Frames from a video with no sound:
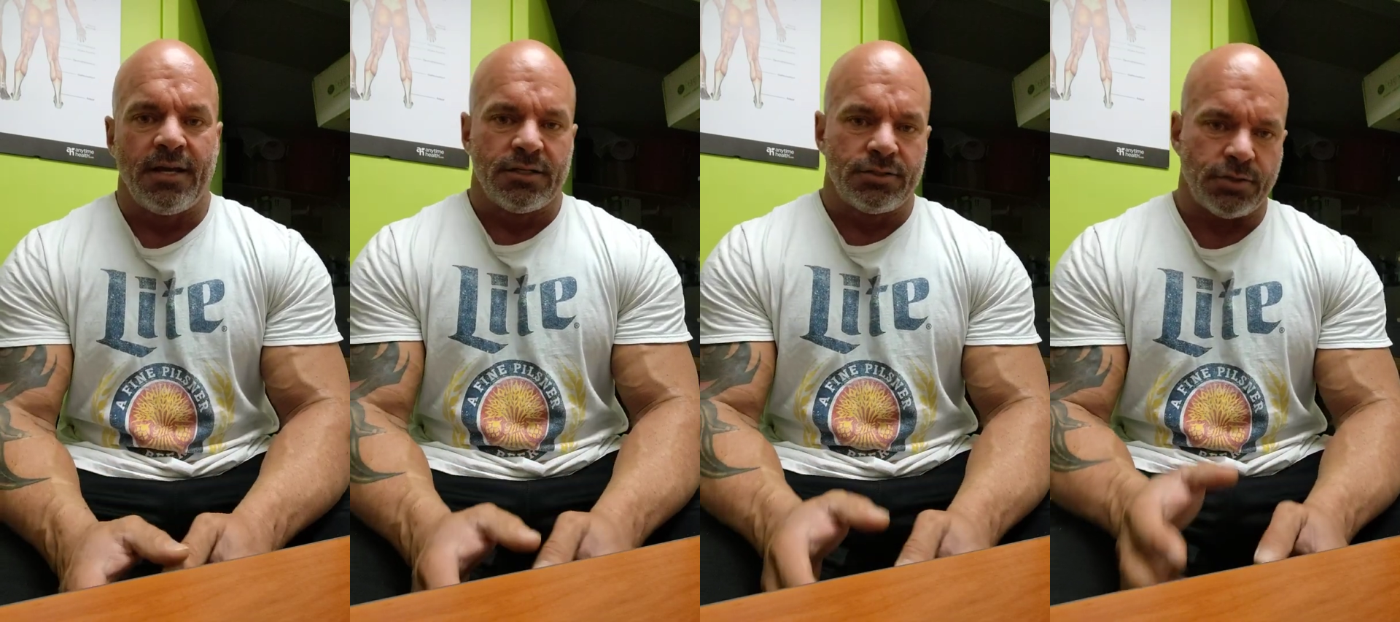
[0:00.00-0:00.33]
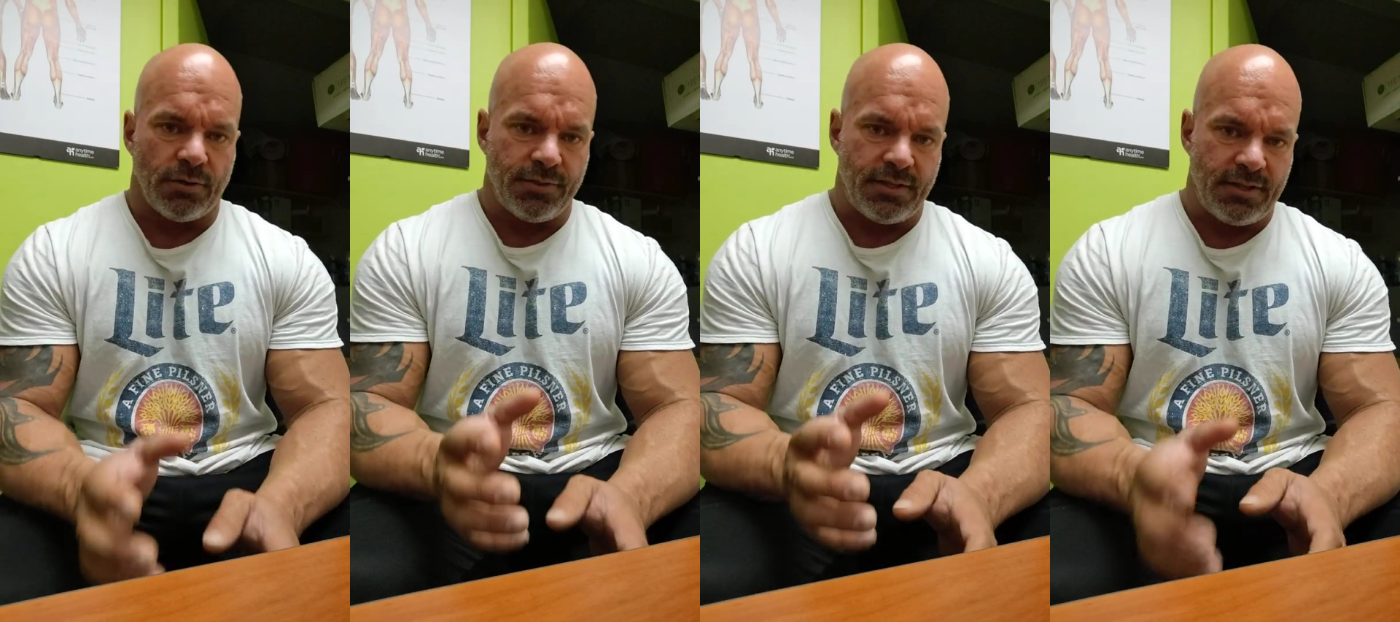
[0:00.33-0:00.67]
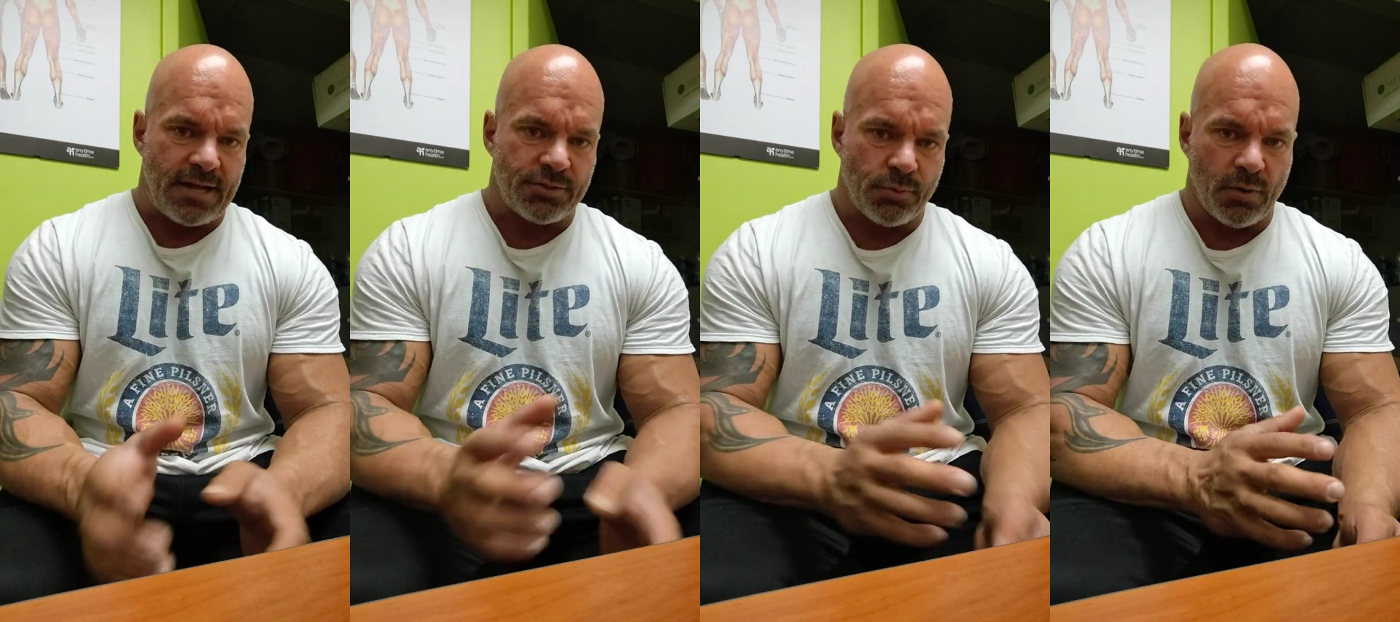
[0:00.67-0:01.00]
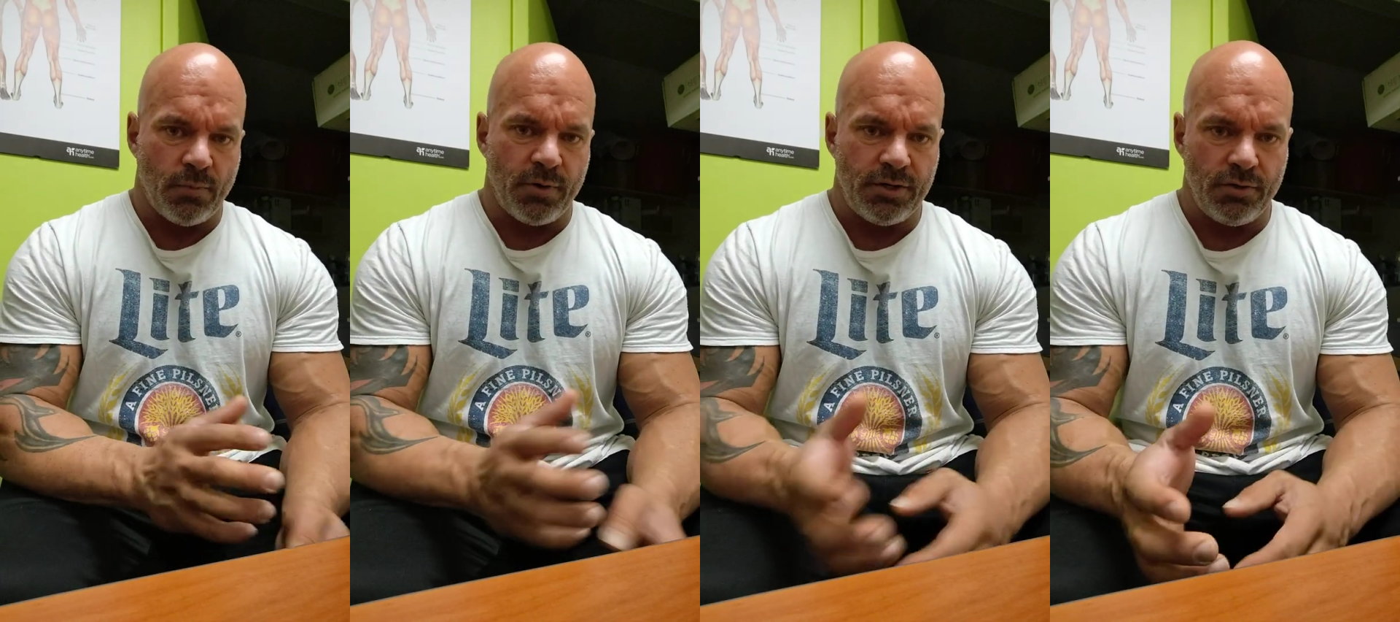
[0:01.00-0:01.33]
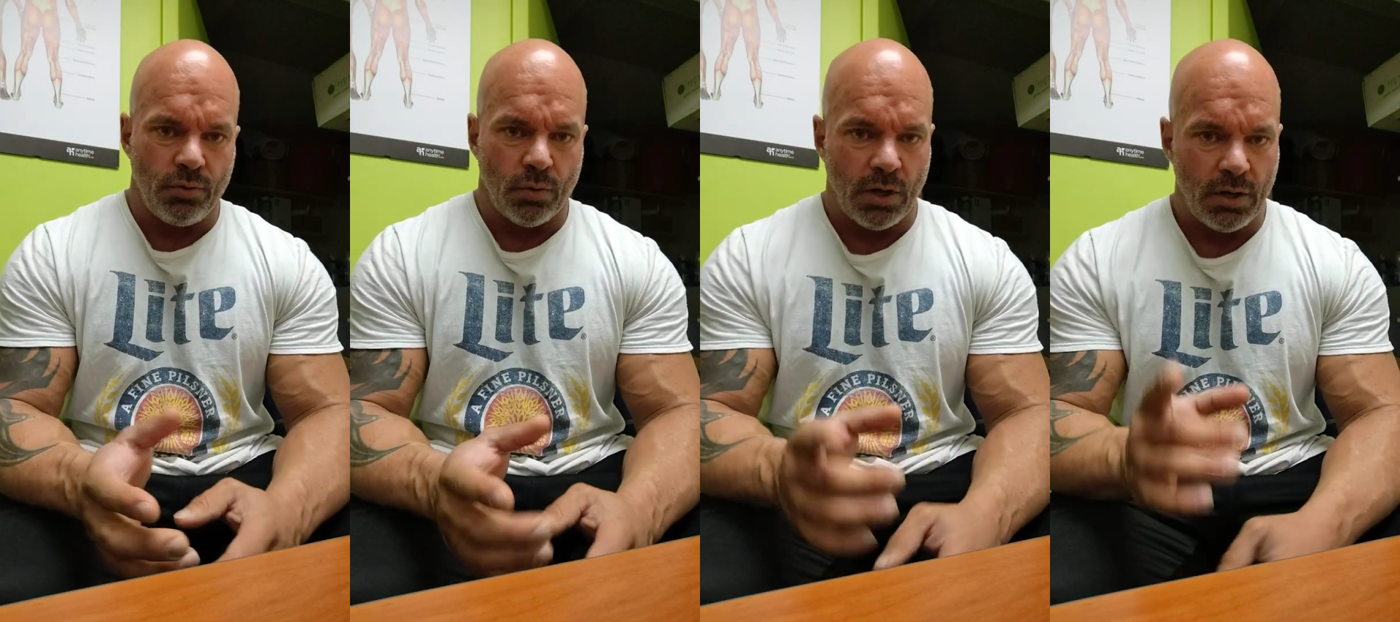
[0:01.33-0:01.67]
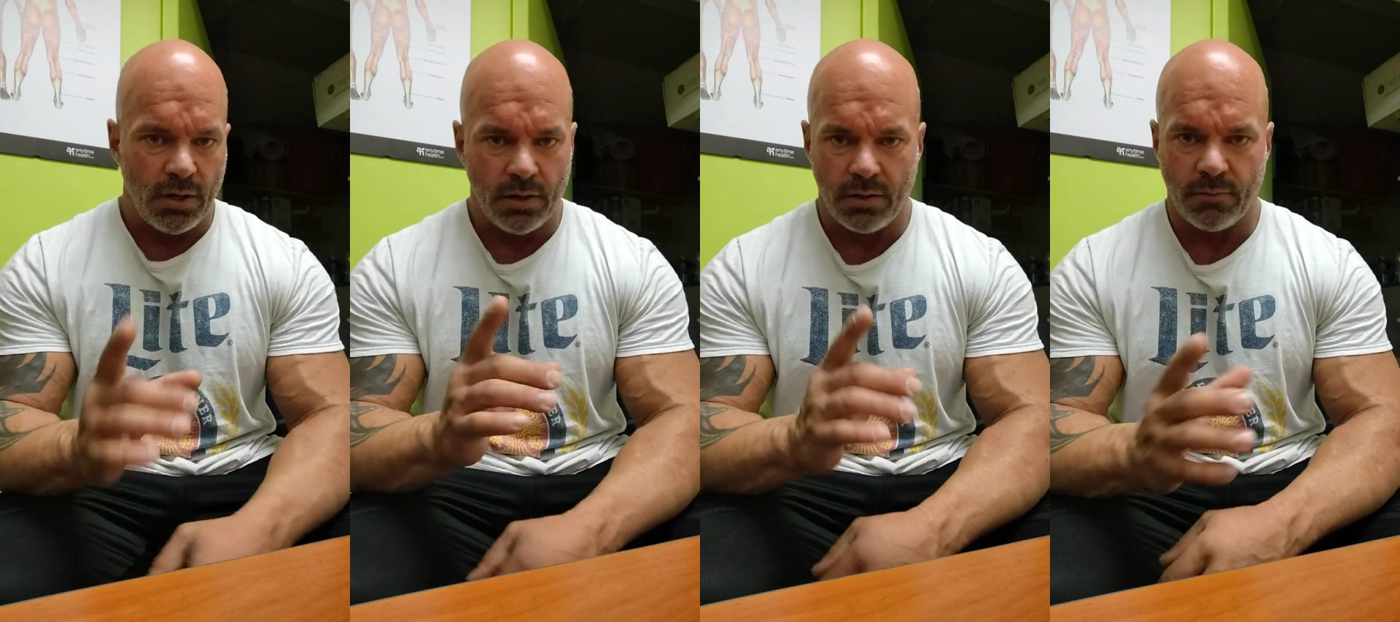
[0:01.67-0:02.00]
So that's where we can
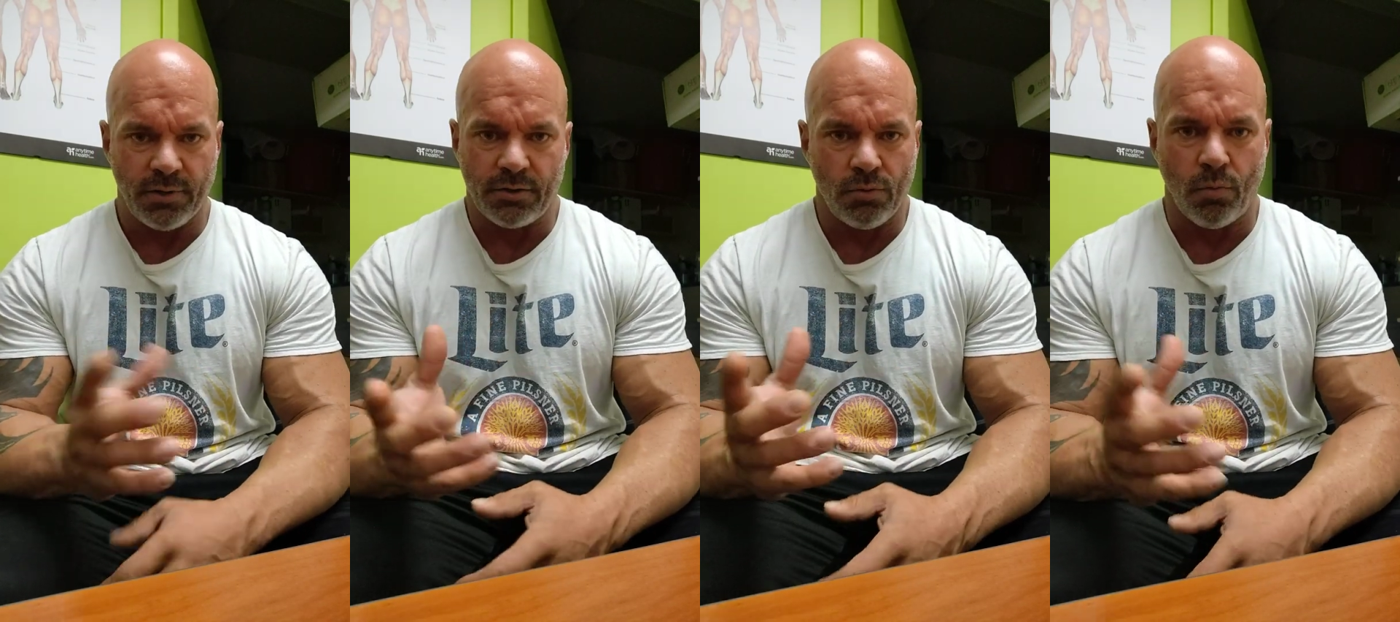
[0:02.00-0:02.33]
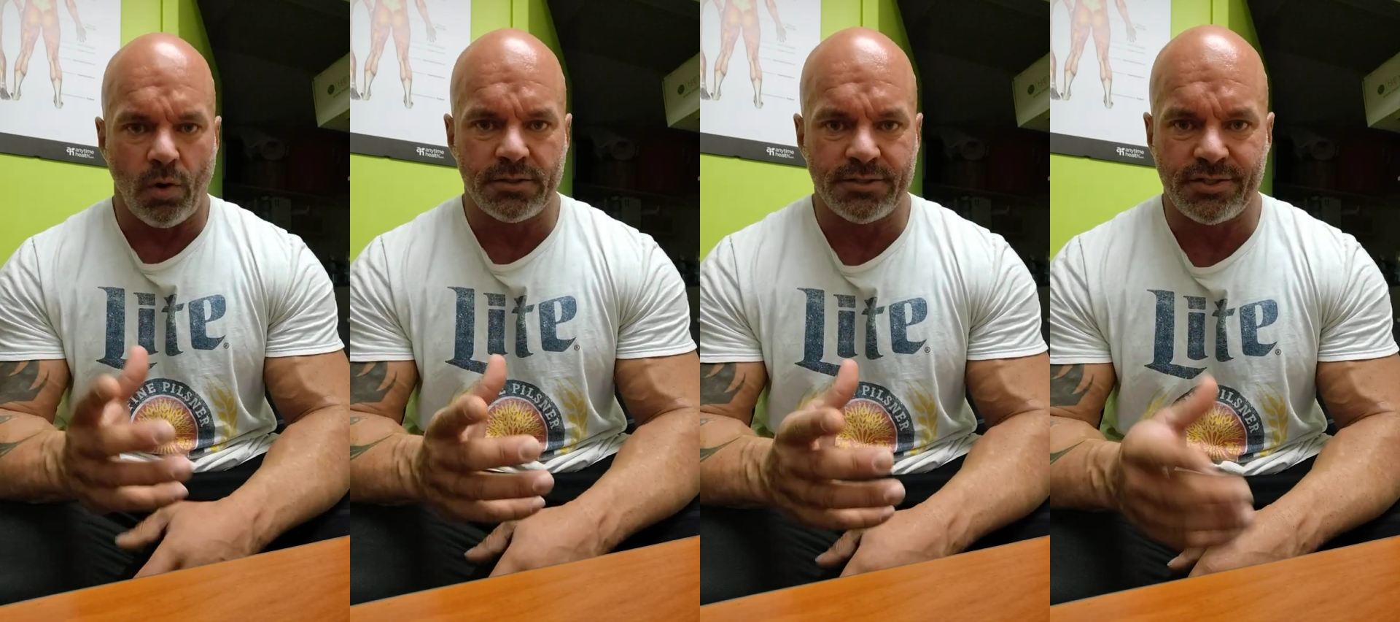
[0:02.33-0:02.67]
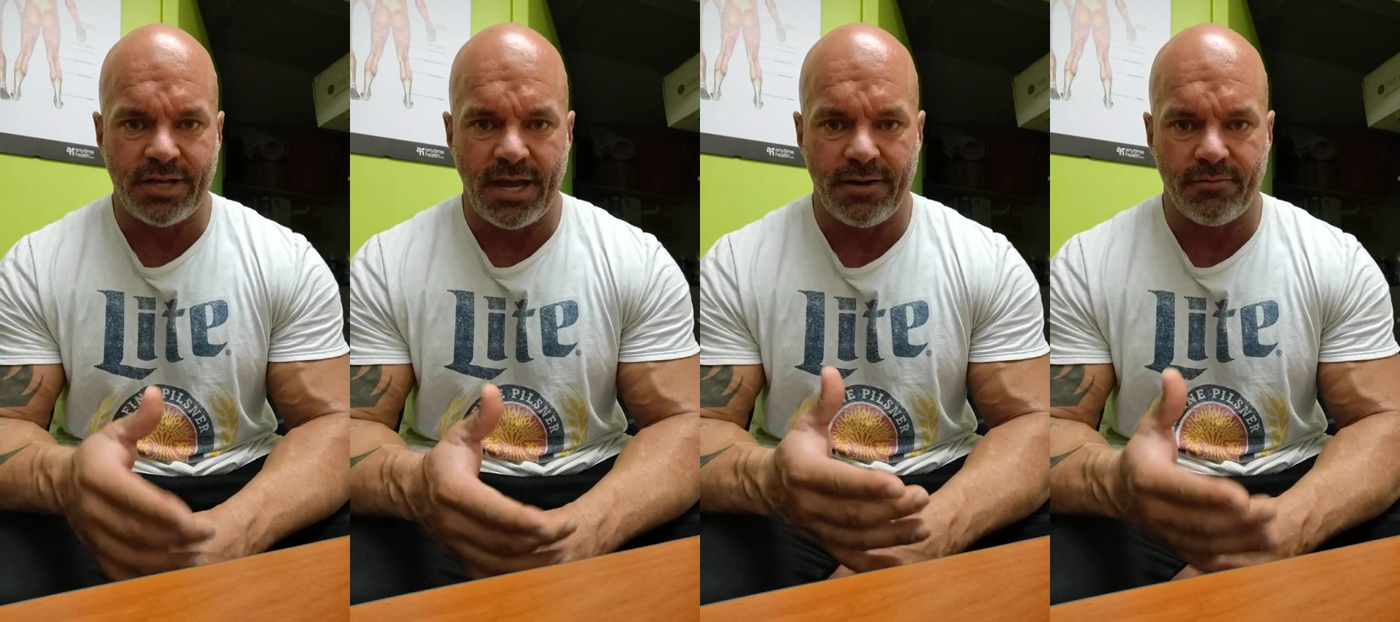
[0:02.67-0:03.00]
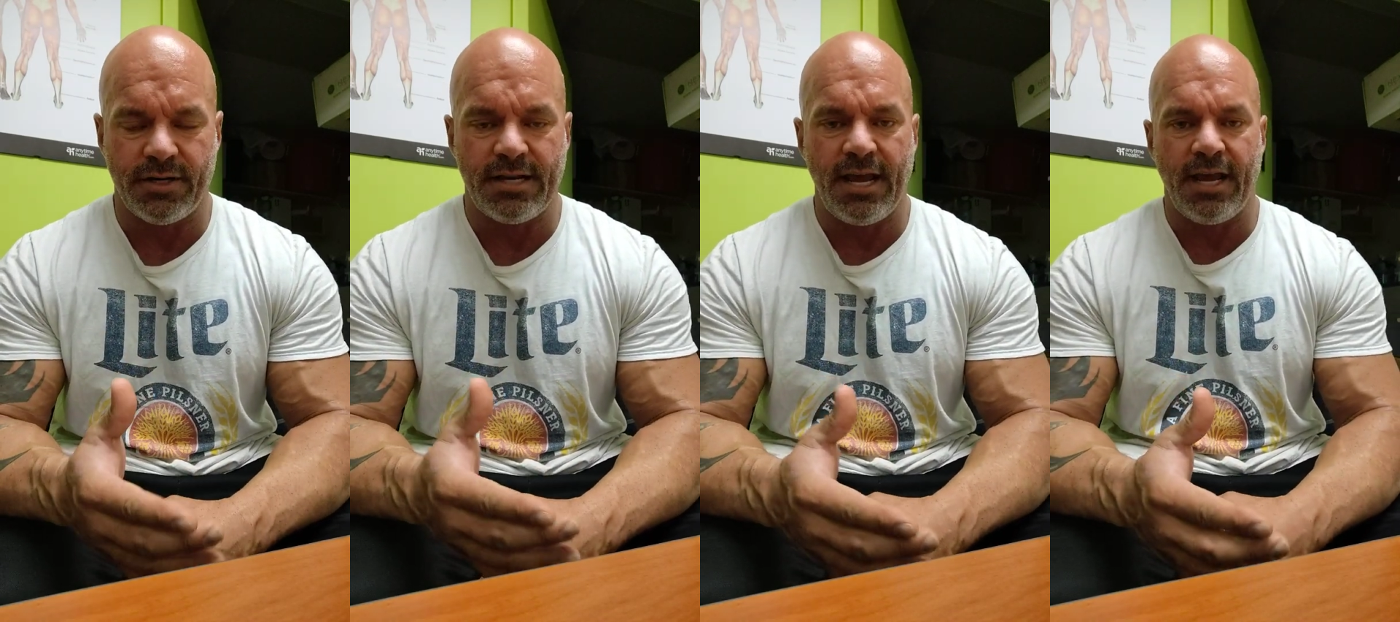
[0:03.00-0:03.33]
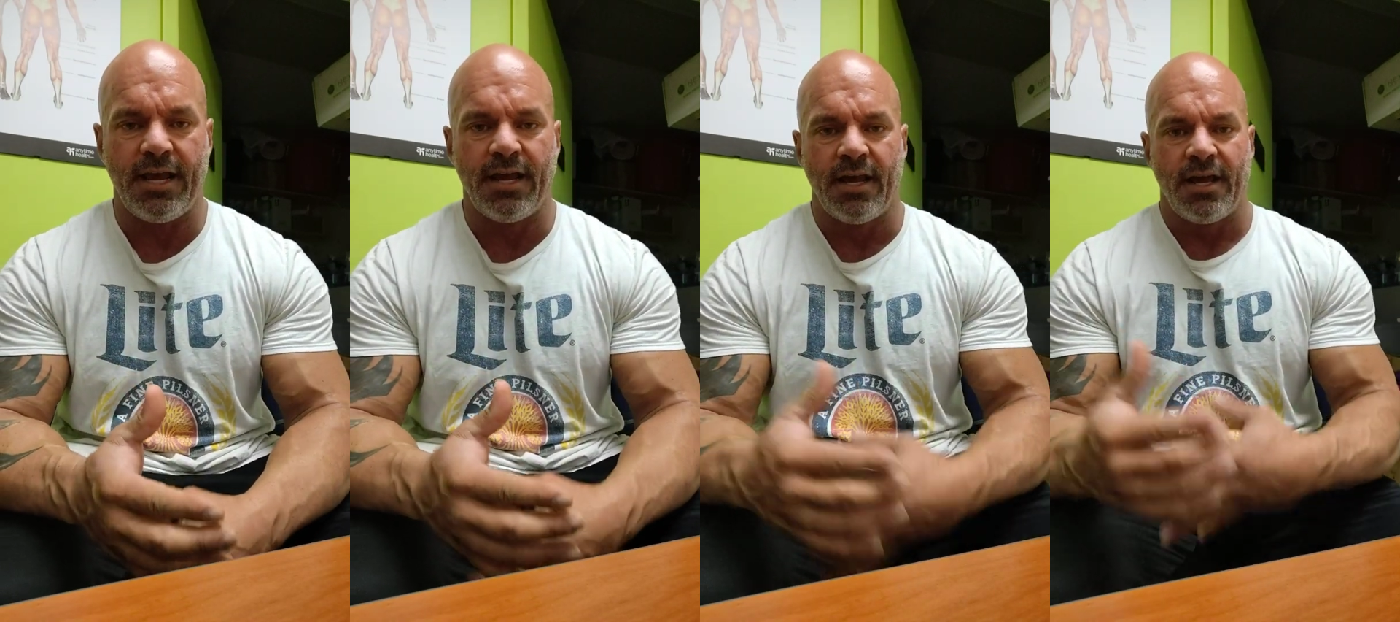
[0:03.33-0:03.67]
do one set every day